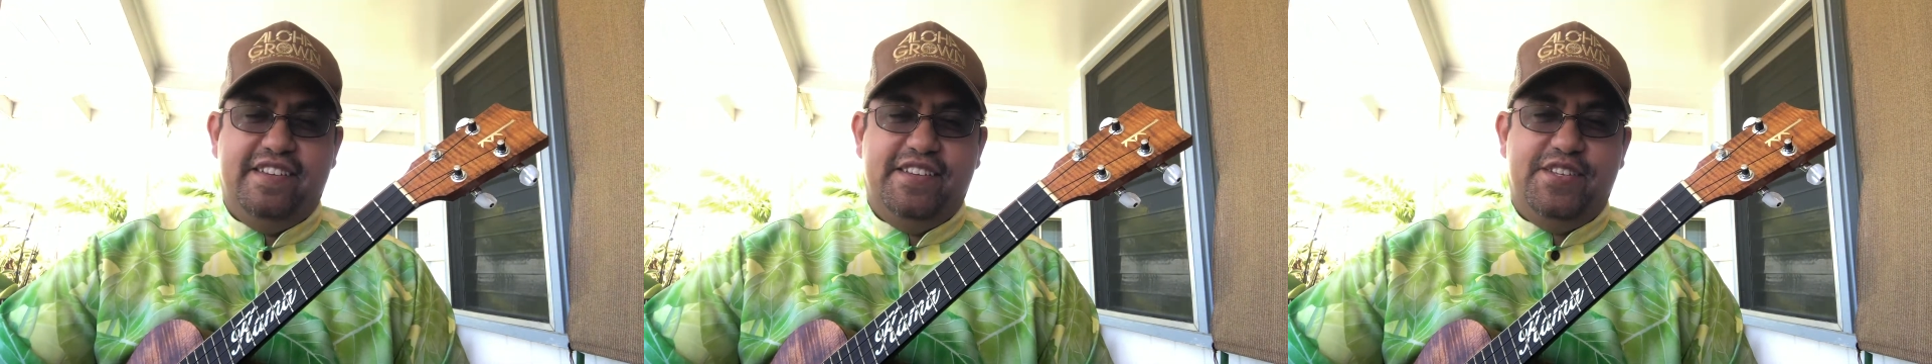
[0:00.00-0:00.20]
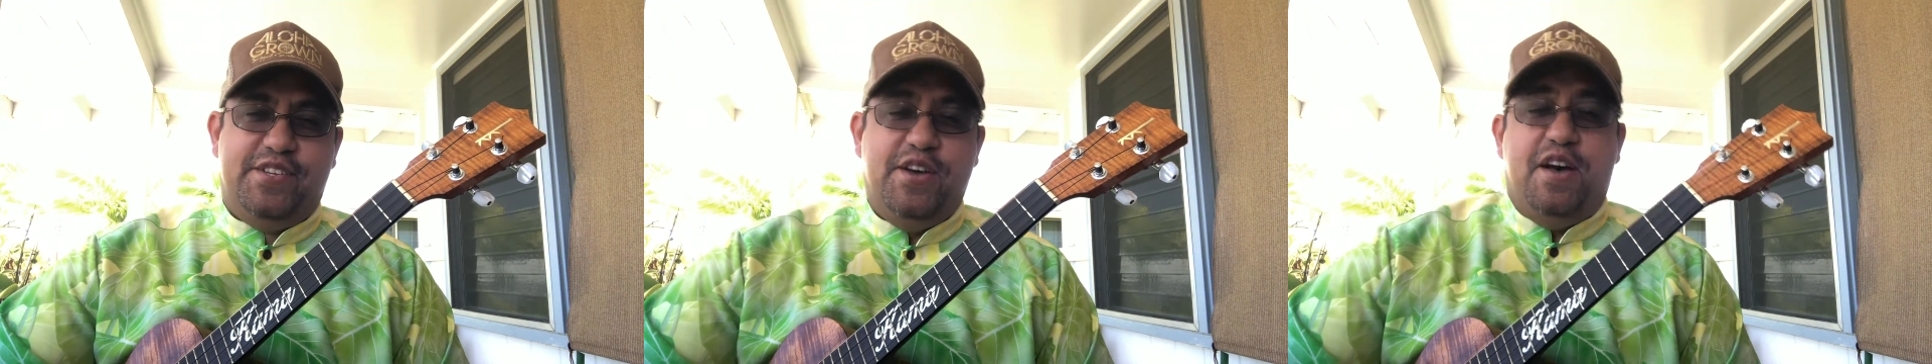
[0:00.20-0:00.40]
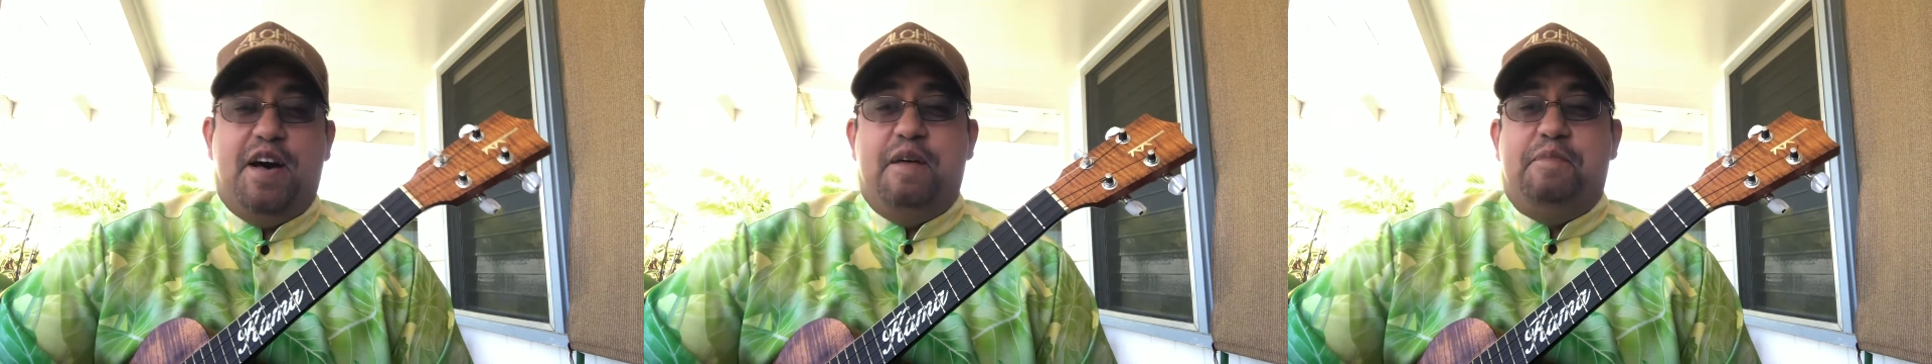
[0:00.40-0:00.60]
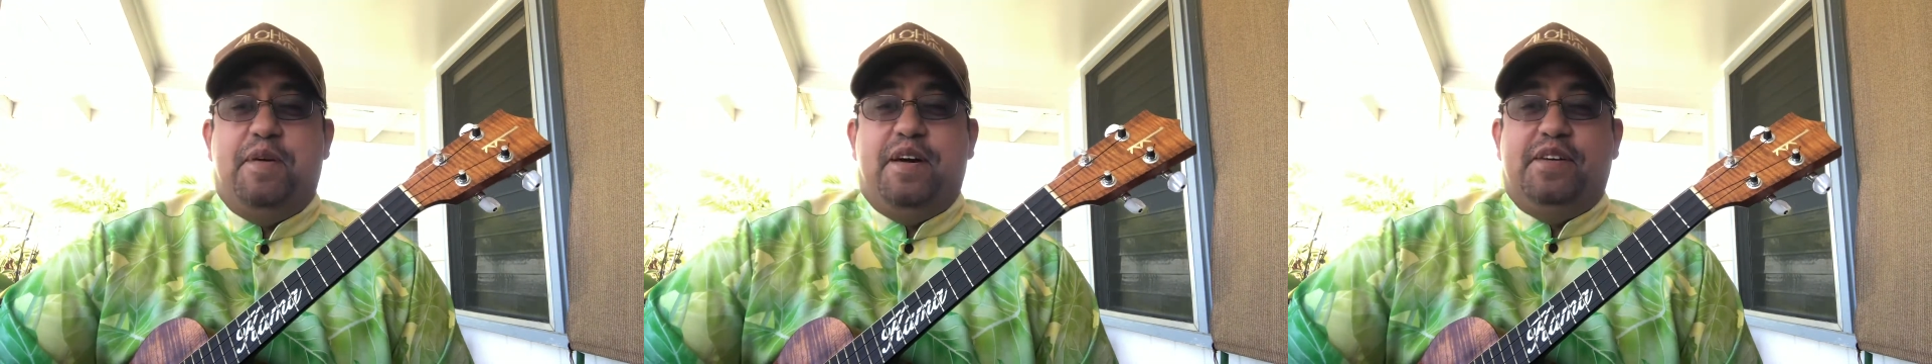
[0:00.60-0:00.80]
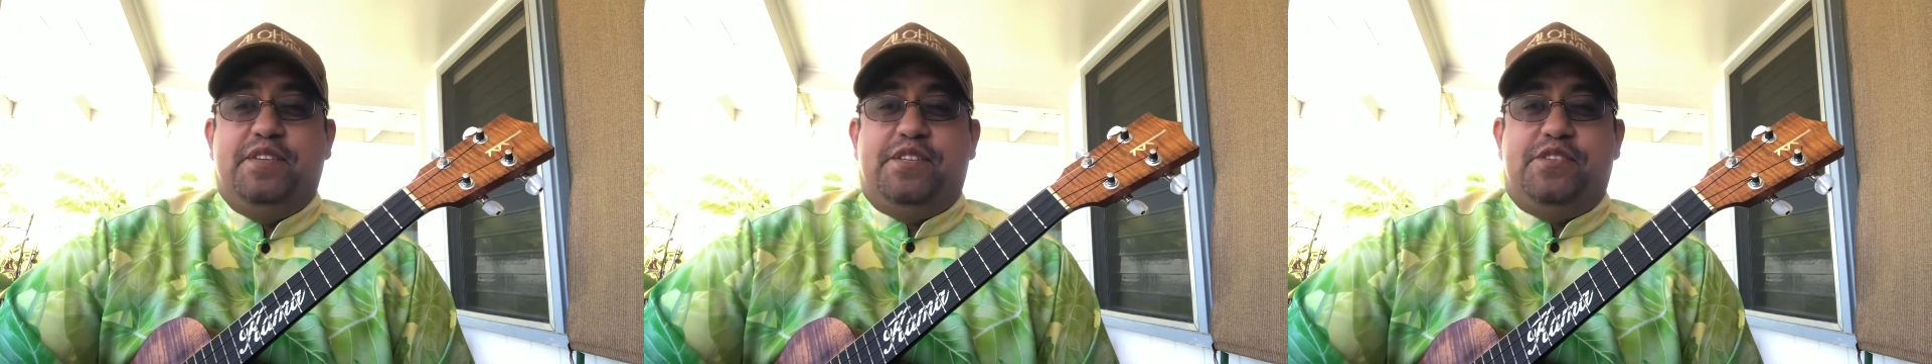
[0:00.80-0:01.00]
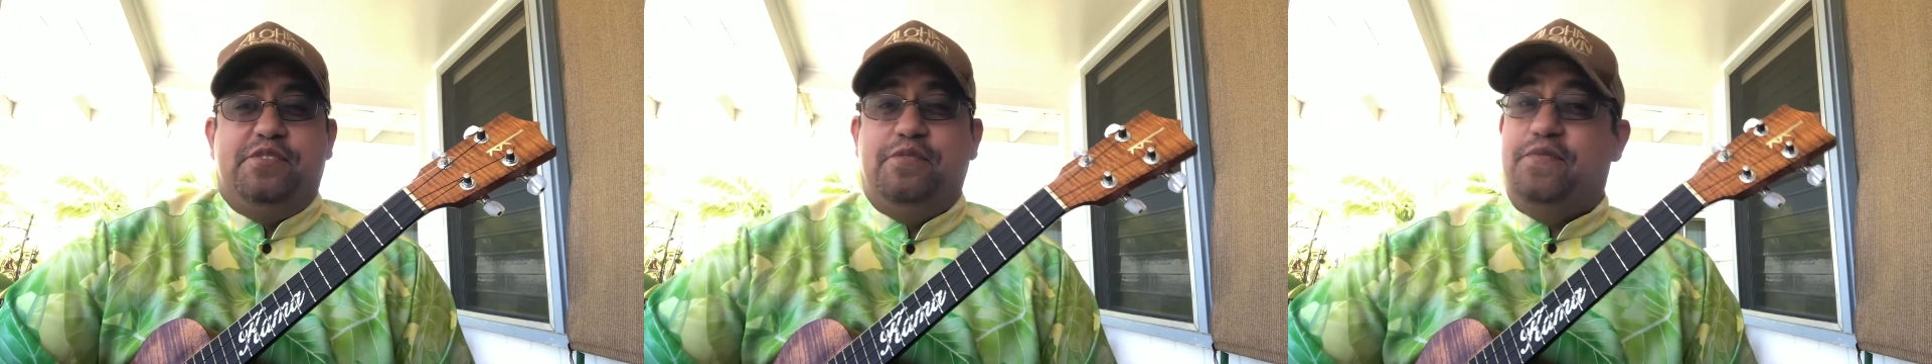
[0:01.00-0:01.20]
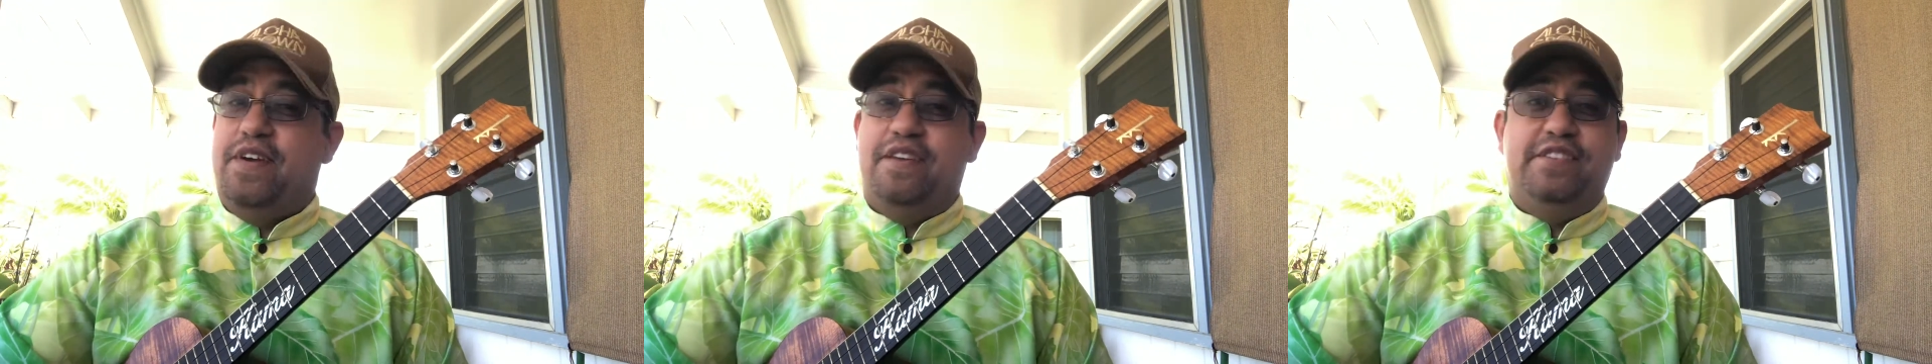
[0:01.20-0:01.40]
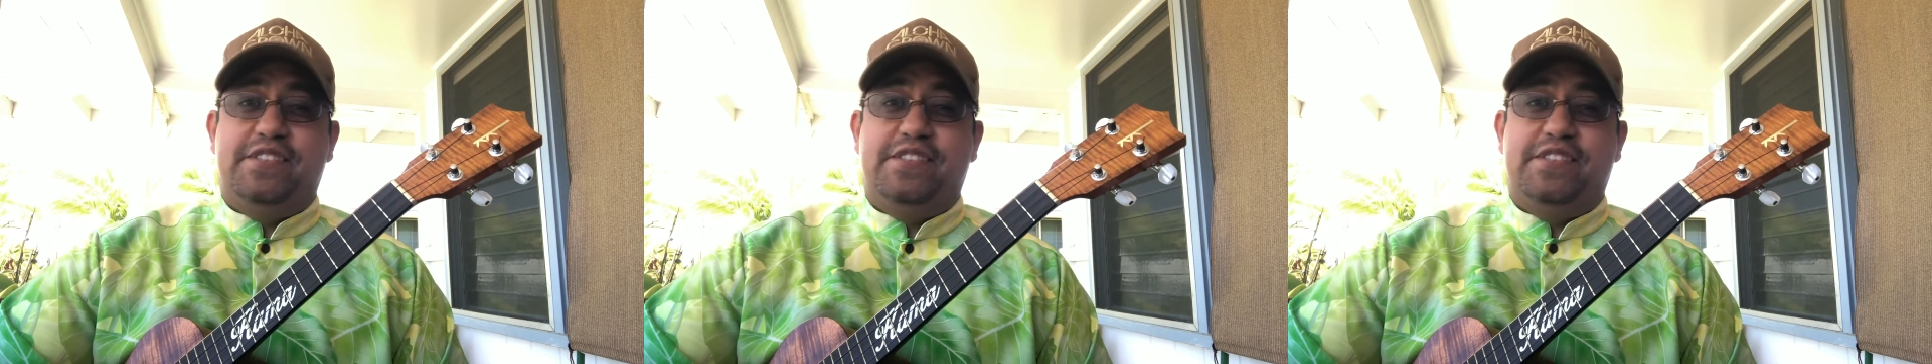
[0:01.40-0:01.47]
So how about you? Very